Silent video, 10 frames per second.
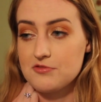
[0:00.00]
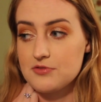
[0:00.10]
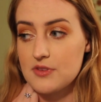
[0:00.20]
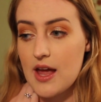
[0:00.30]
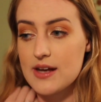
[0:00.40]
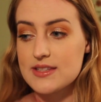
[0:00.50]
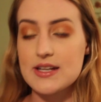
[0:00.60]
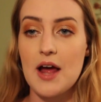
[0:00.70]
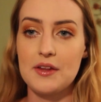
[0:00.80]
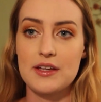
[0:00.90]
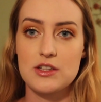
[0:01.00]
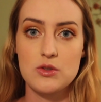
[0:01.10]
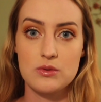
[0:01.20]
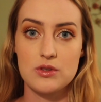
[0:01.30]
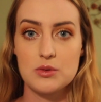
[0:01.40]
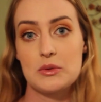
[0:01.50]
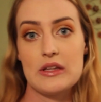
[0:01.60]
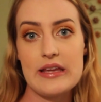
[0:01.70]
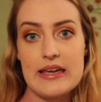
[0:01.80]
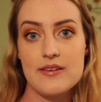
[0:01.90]
And it's not like you'd
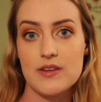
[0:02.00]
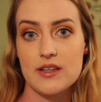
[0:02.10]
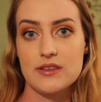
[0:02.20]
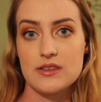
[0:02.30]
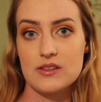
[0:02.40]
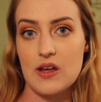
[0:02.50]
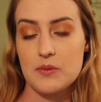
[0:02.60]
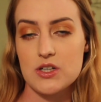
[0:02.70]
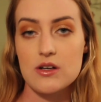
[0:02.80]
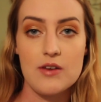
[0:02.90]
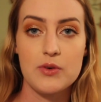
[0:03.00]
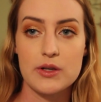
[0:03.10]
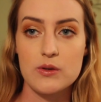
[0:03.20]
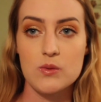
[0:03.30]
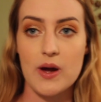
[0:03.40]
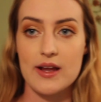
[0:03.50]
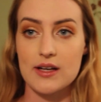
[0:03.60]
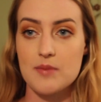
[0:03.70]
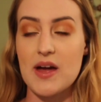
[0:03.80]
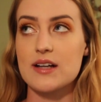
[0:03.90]
leave and the light would turn off while you were away
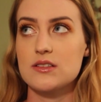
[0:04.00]
and come back.